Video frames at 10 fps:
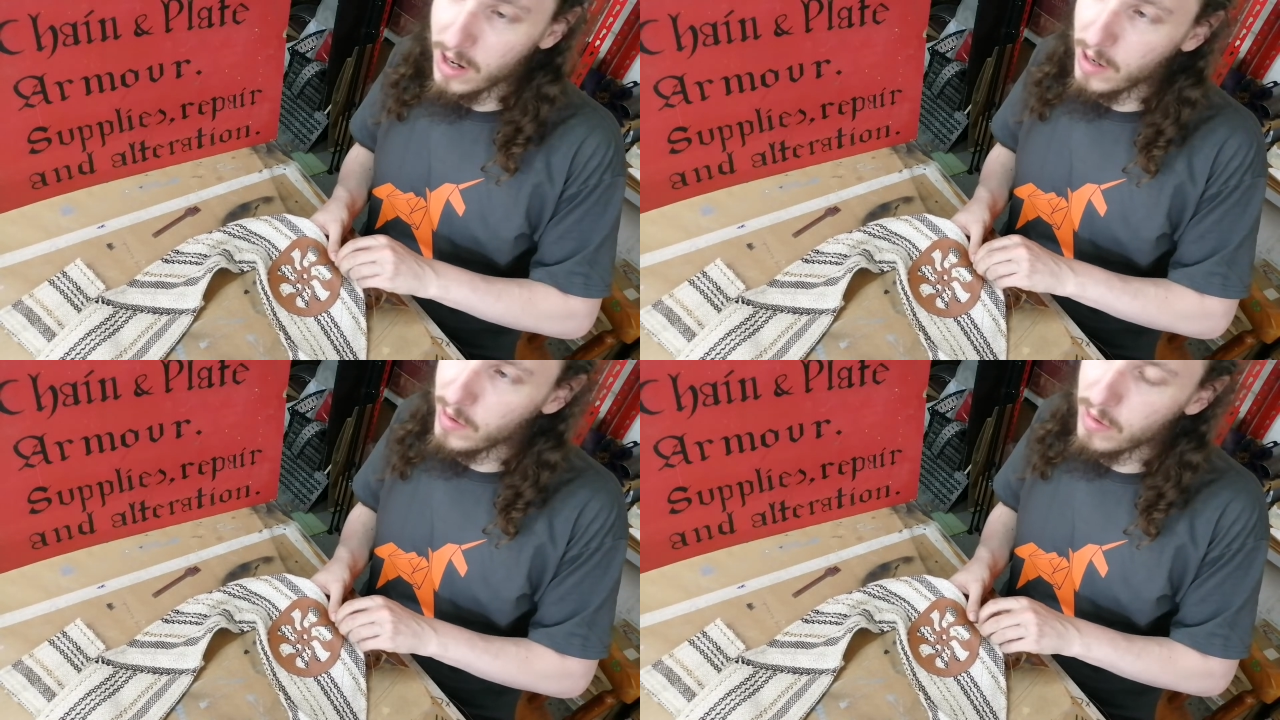
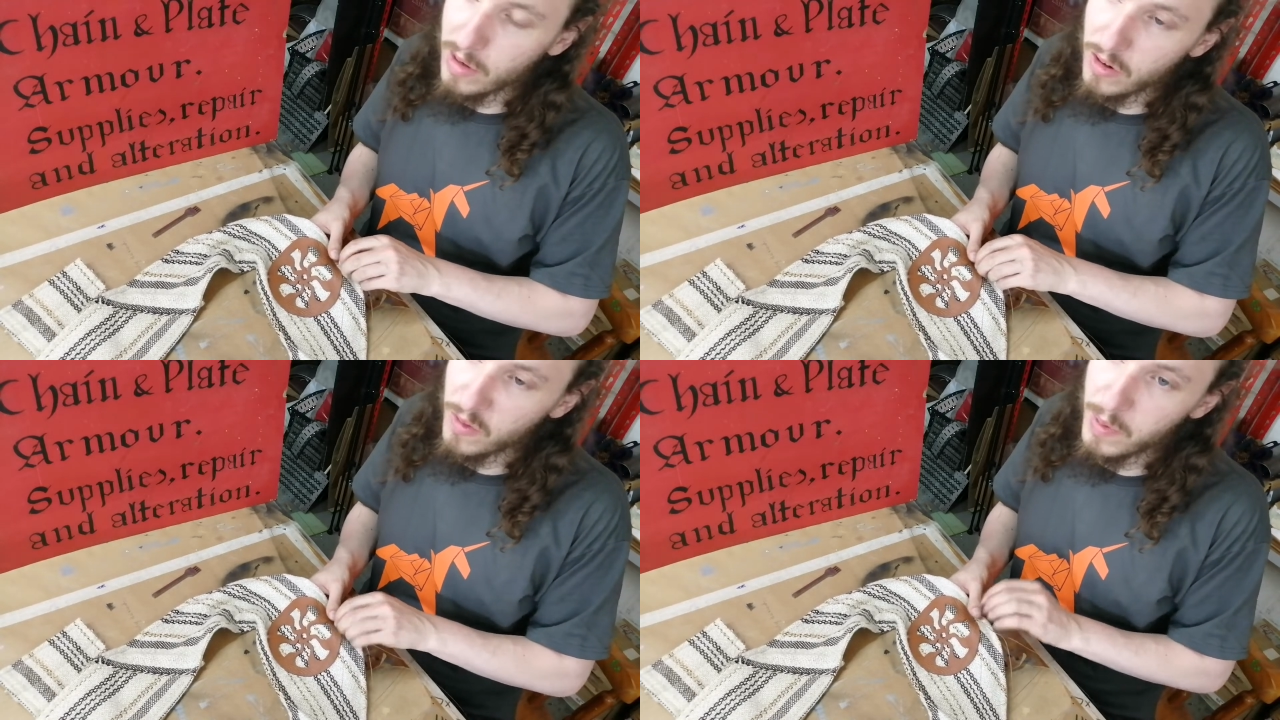Now, I know a
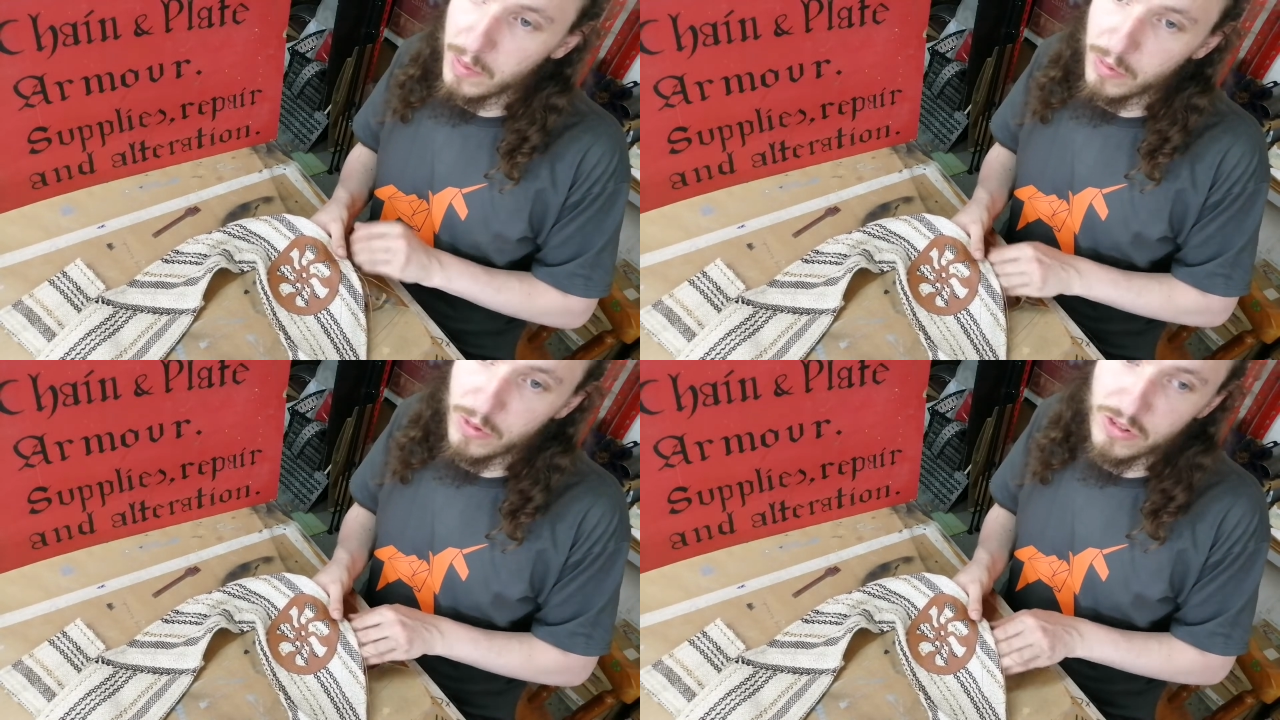lot of
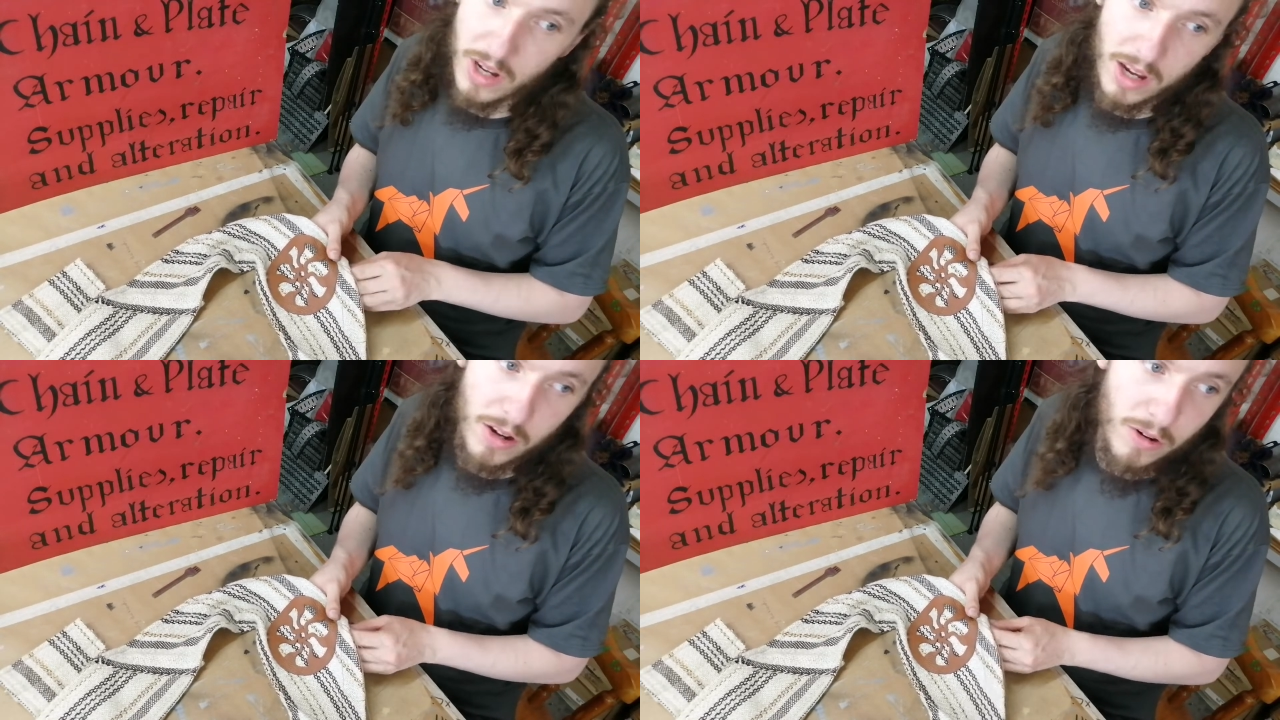people will
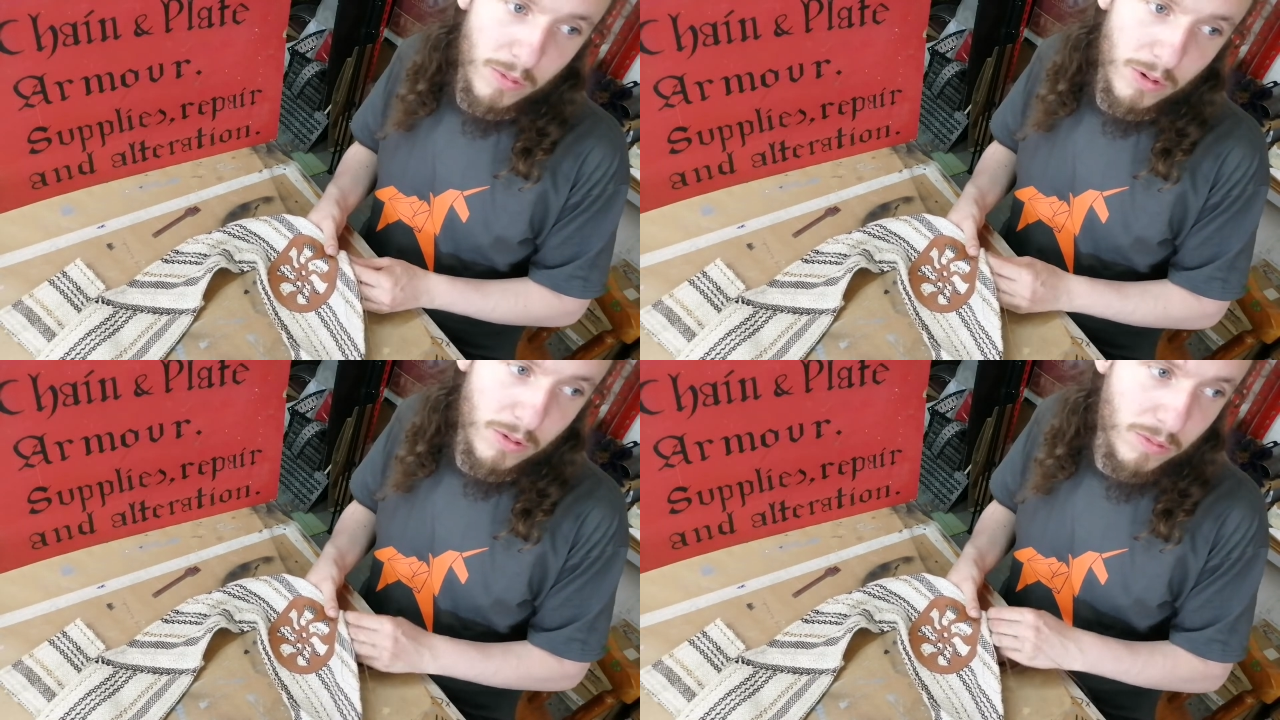say, oh,
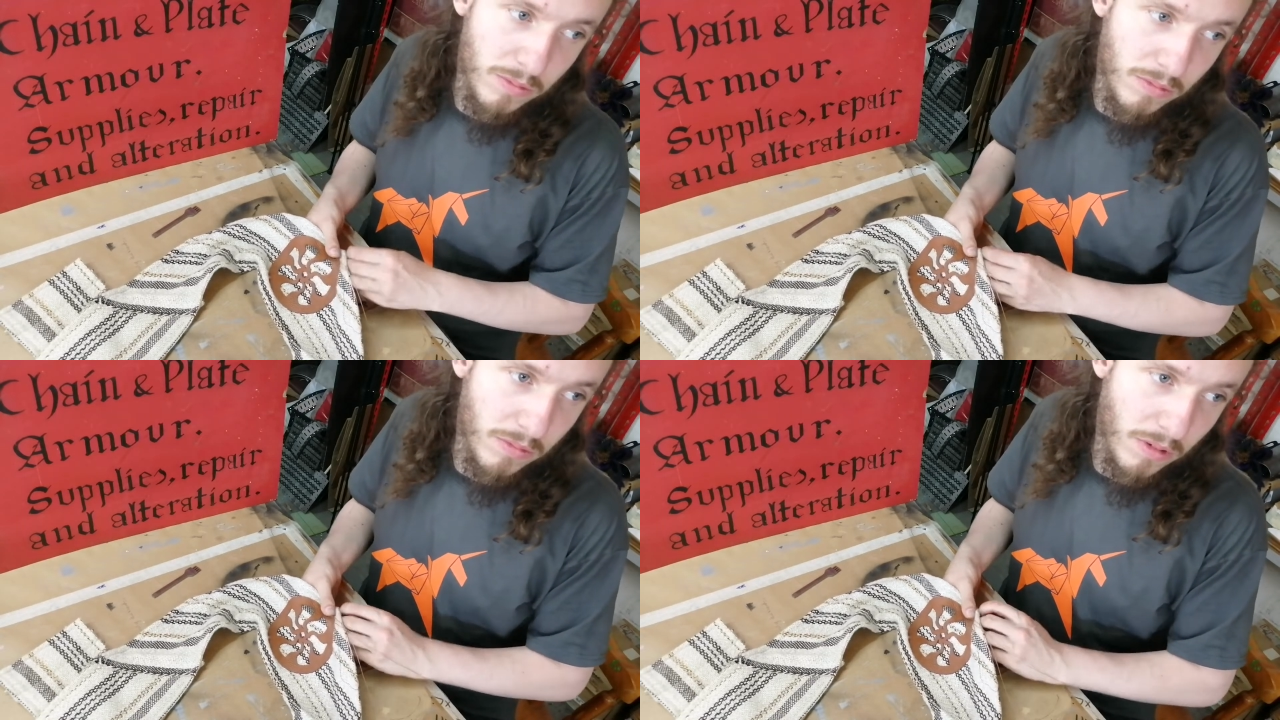well,
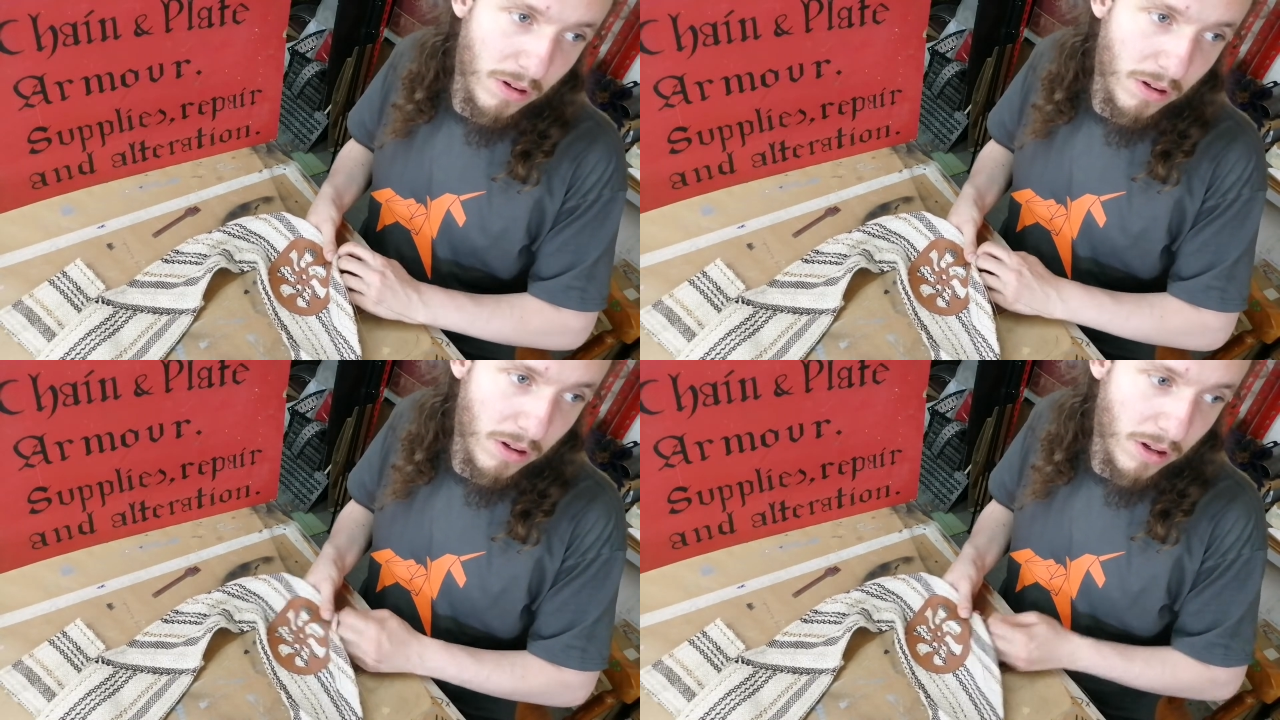
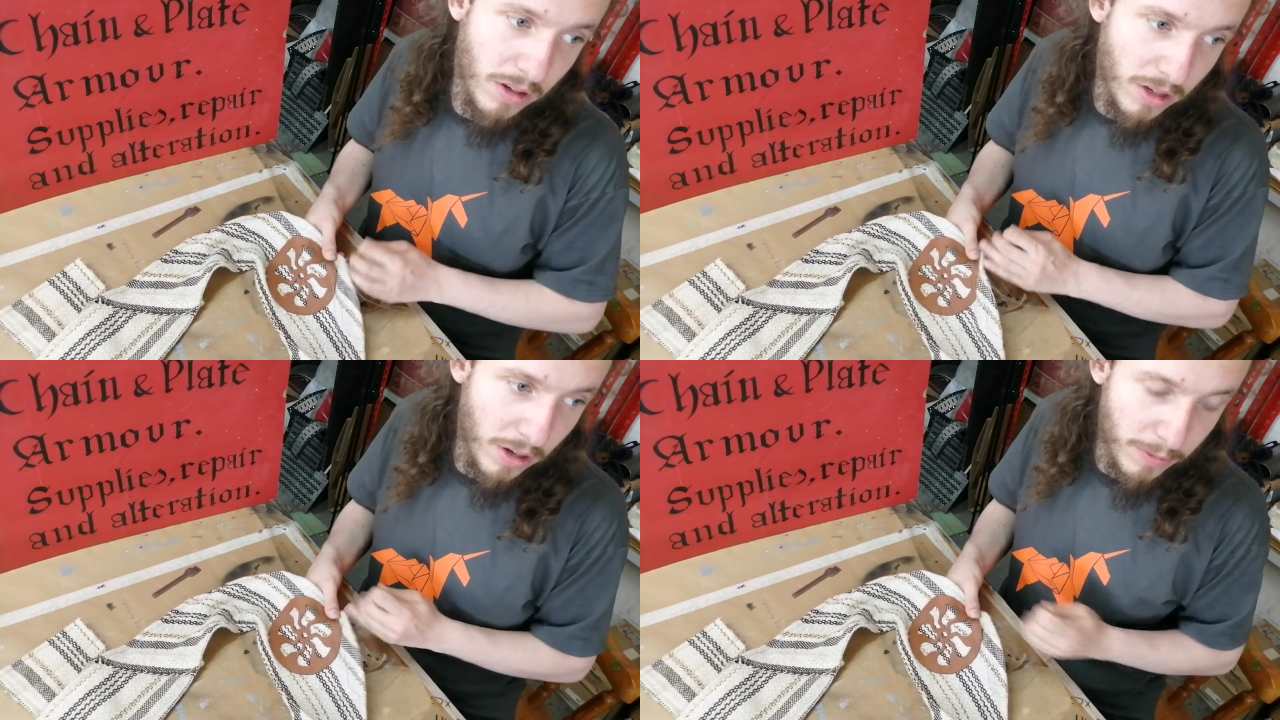I
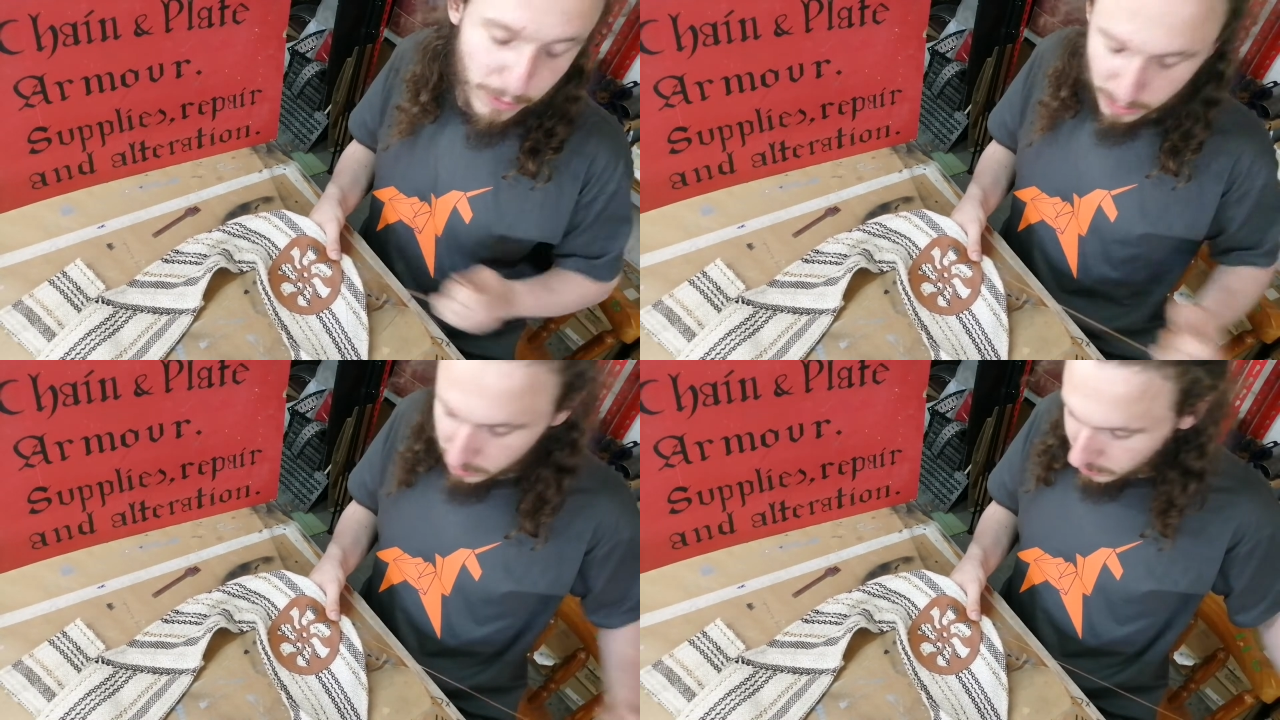can't
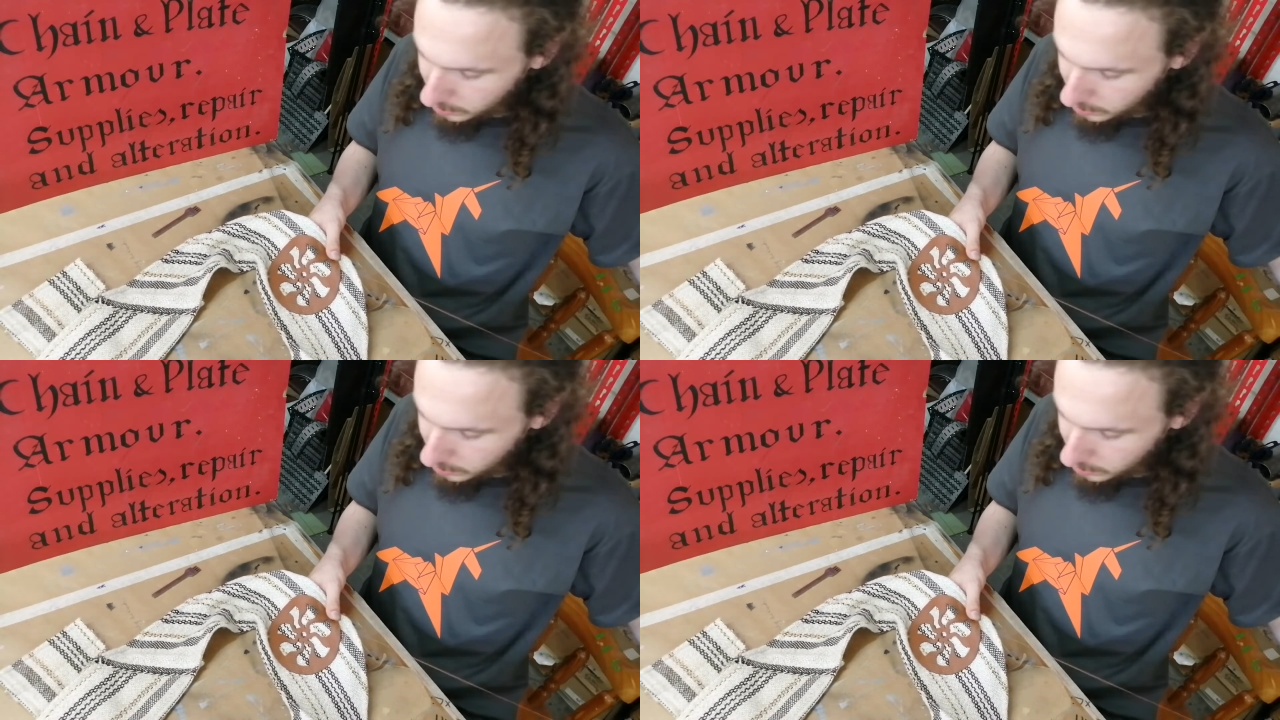afford a lot of